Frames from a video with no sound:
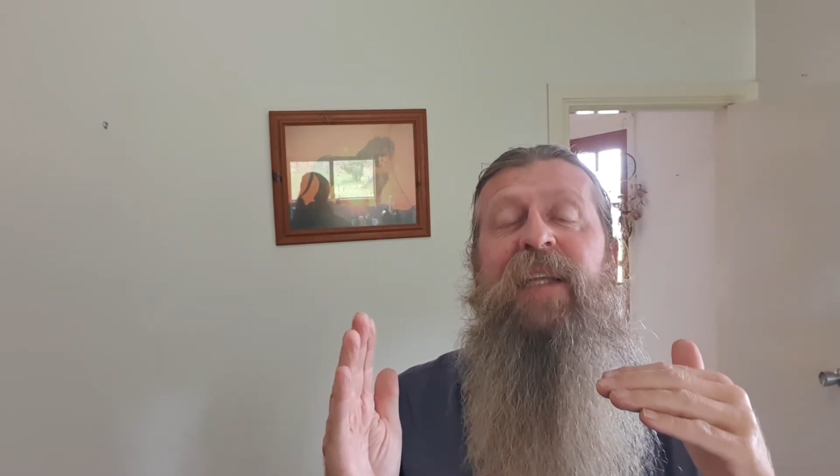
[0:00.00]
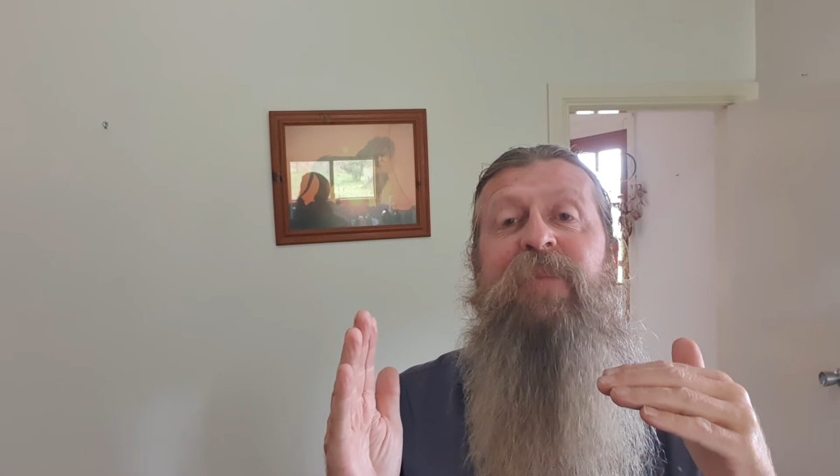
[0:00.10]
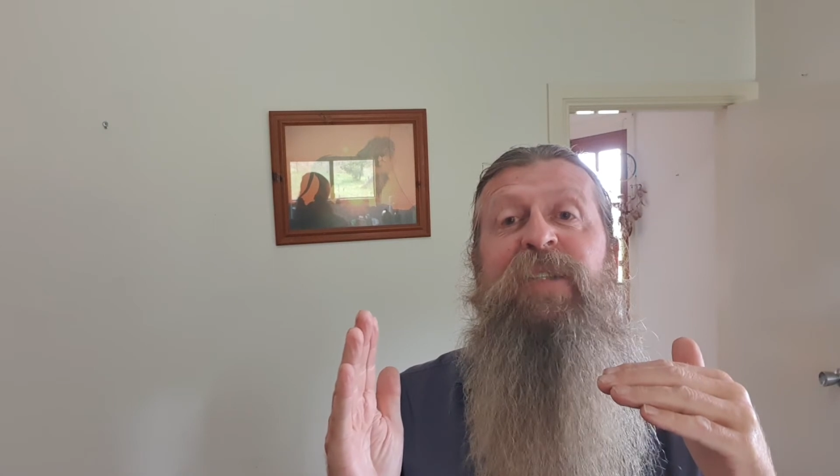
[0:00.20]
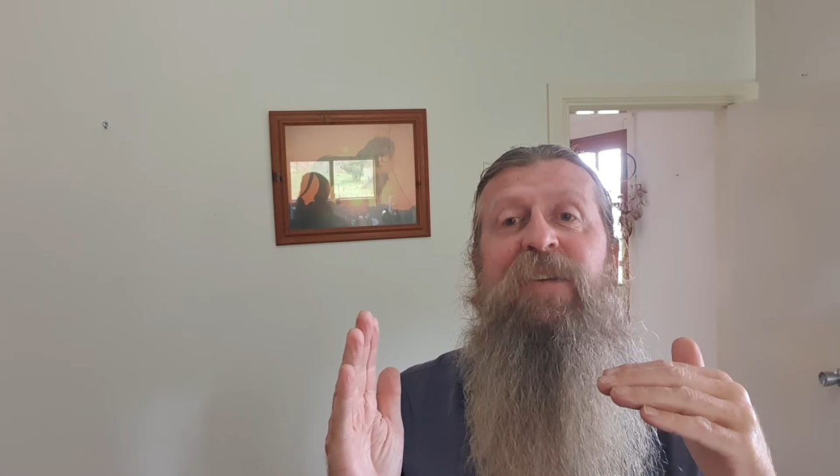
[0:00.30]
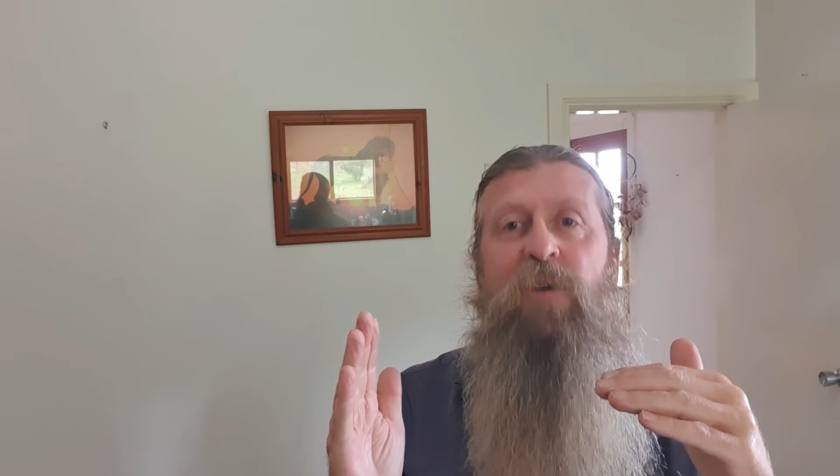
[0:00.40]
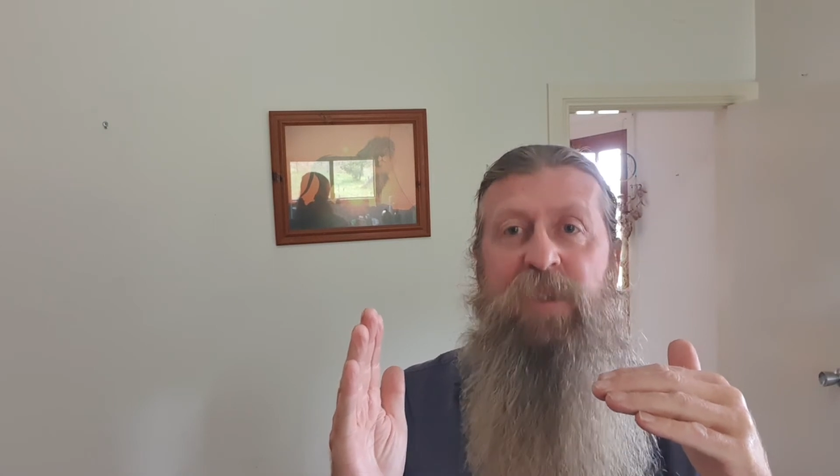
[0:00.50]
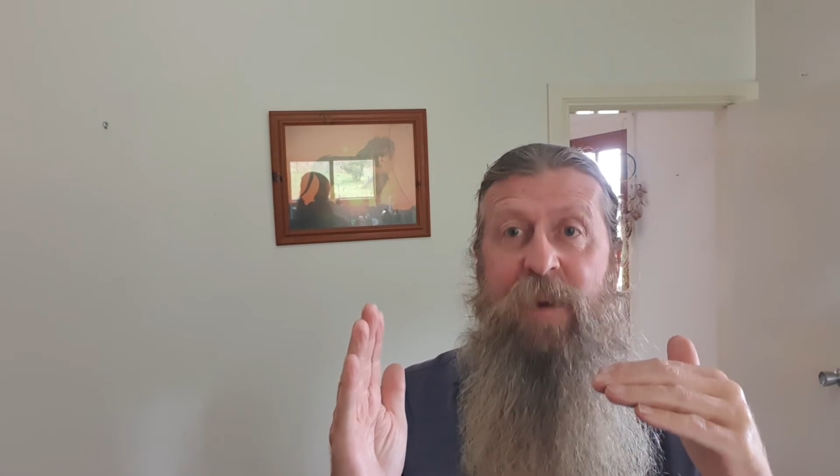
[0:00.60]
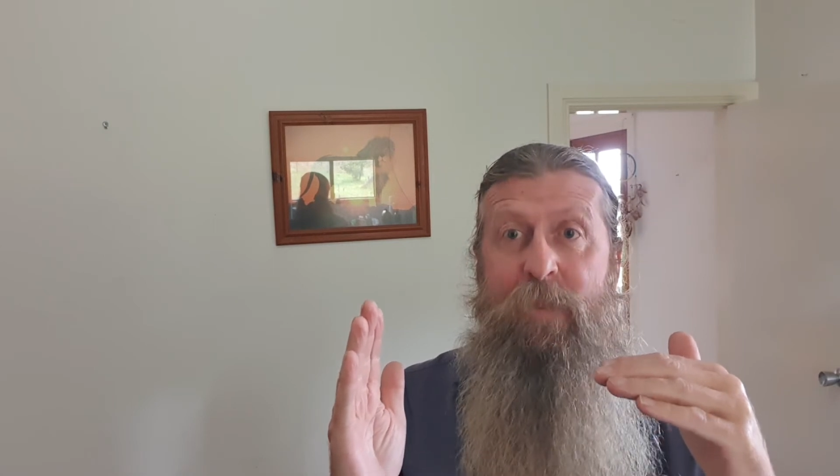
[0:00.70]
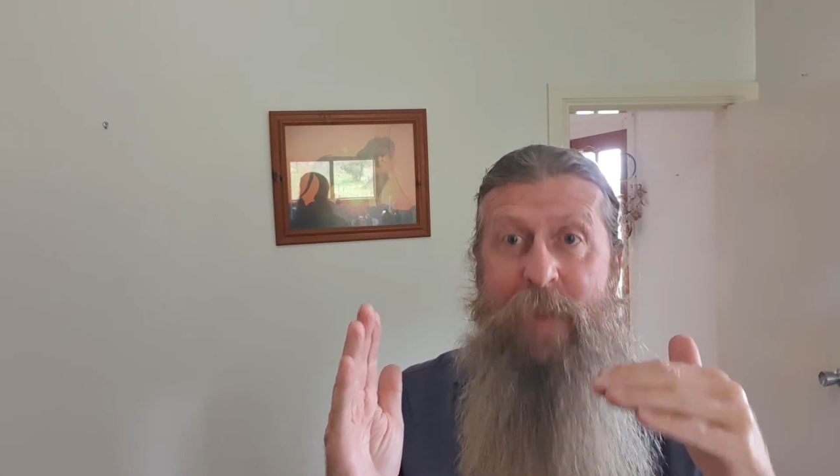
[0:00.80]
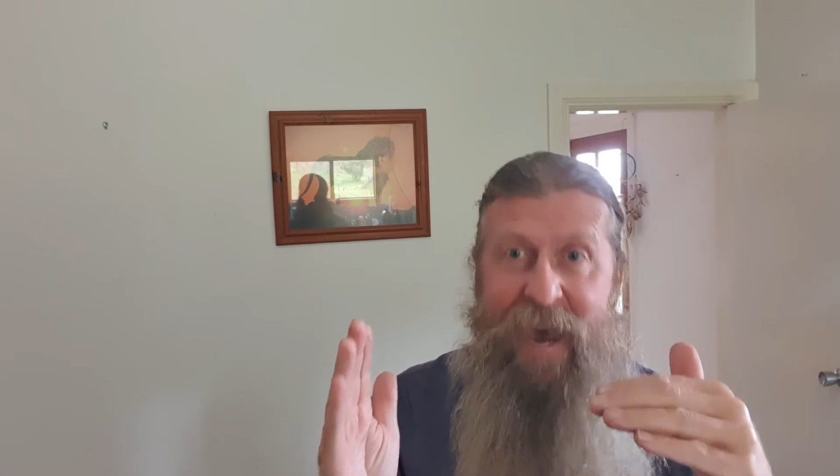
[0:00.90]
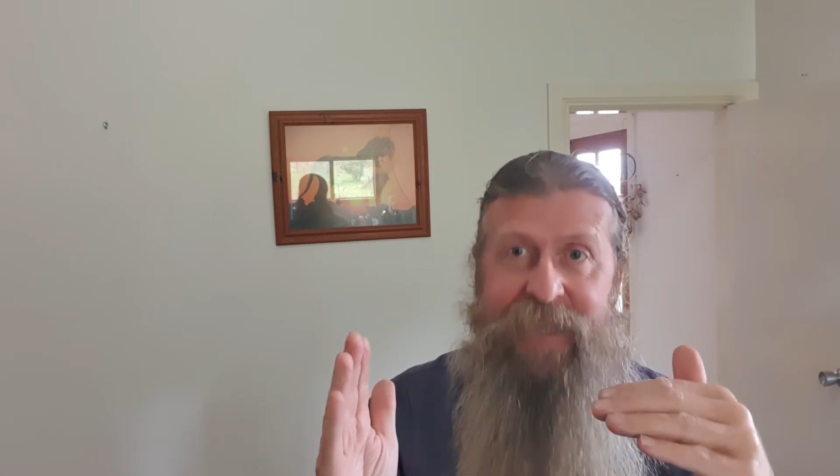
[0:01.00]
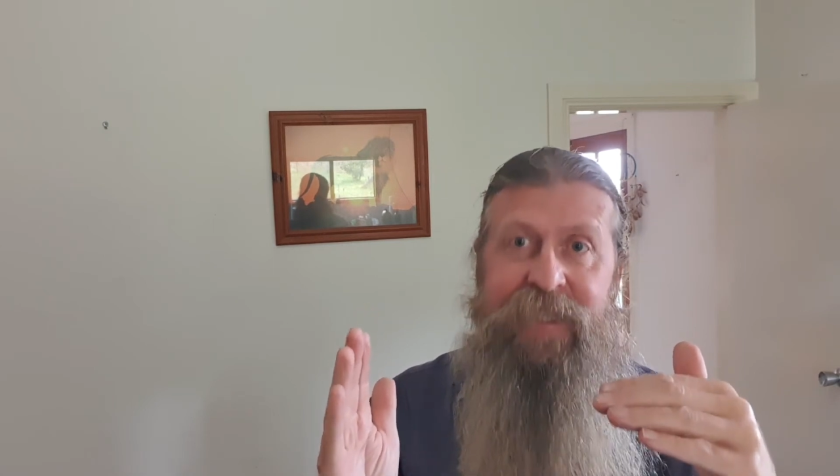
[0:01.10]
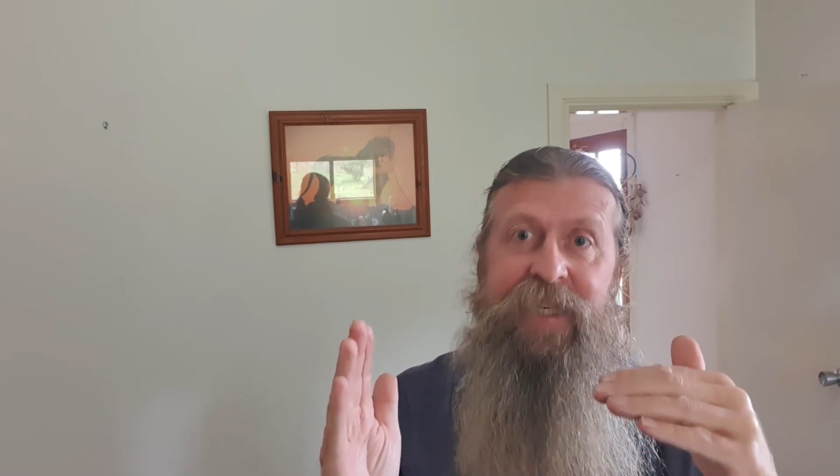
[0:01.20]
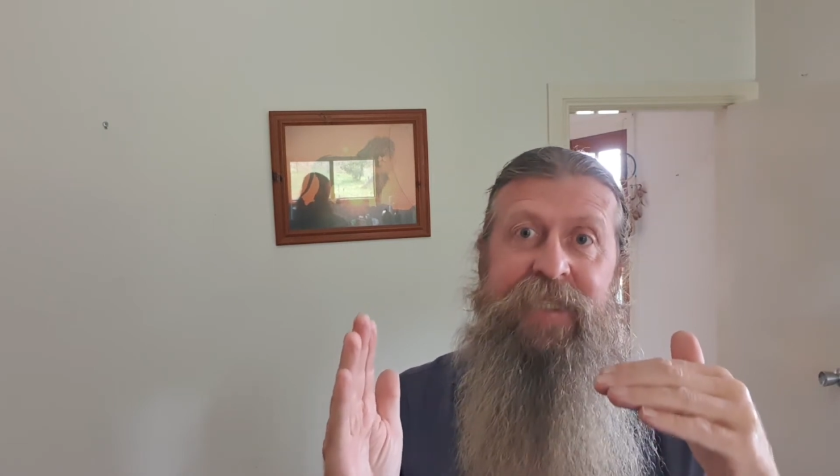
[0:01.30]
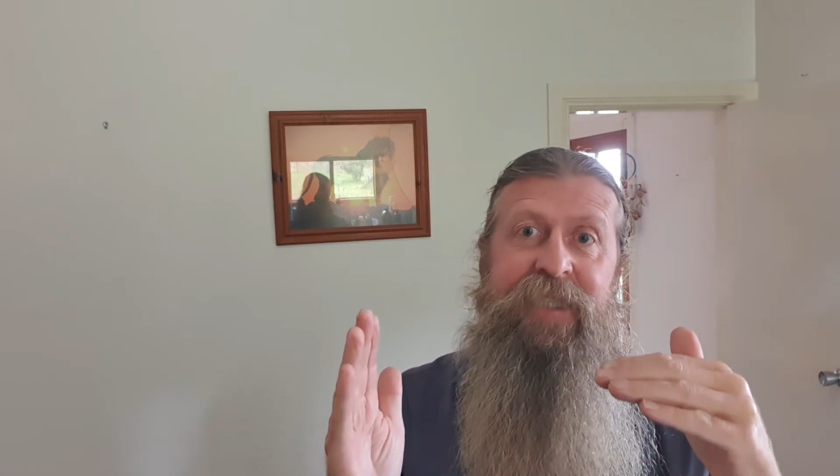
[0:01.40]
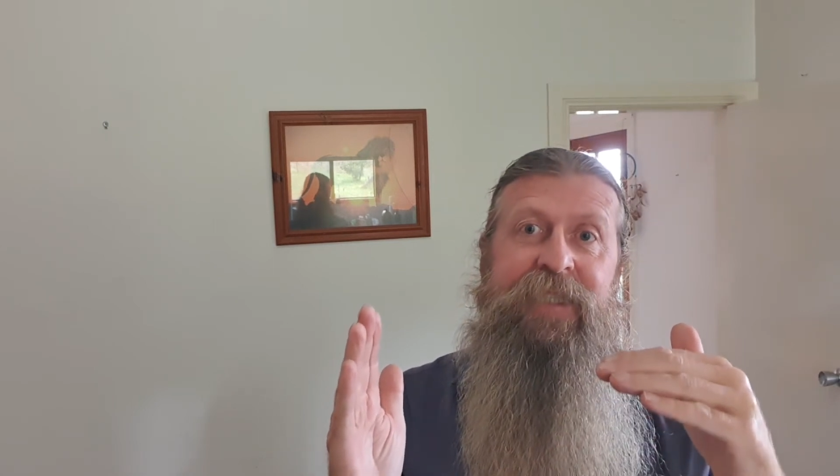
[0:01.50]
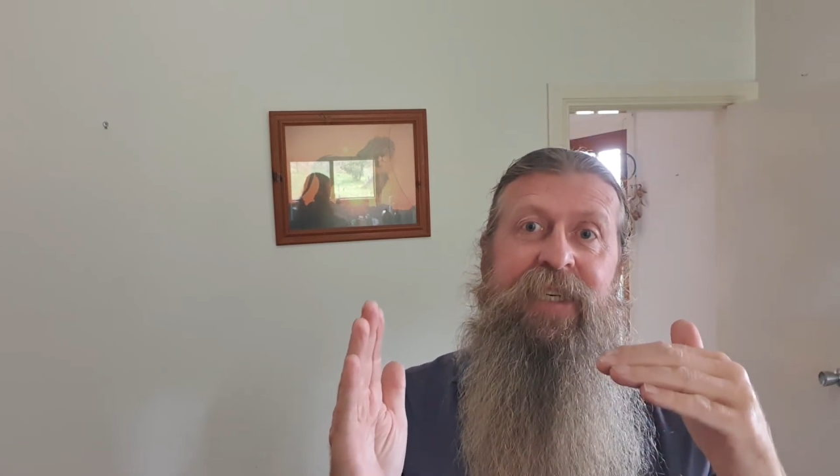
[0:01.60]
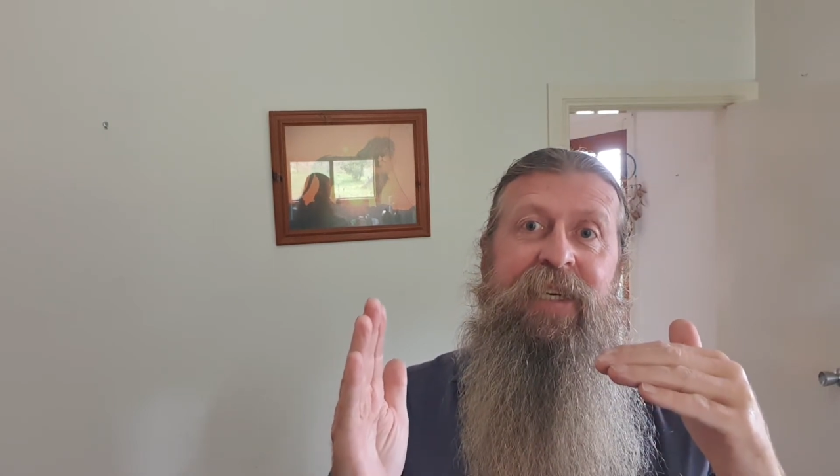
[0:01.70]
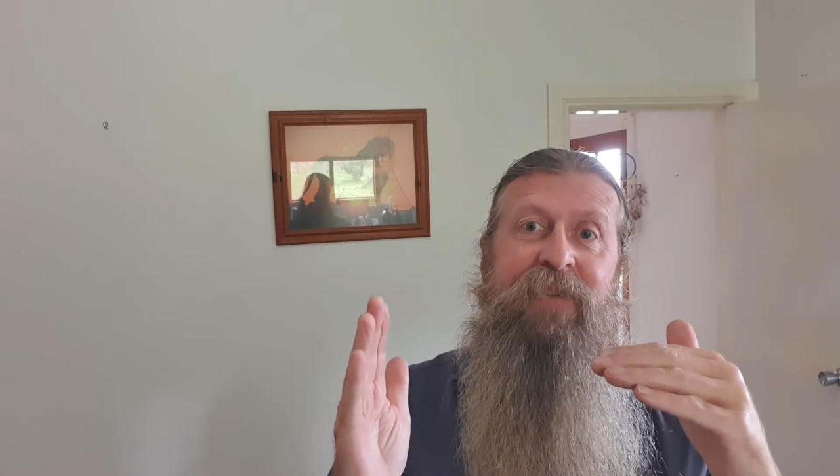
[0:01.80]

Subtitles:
but they're also magnetic,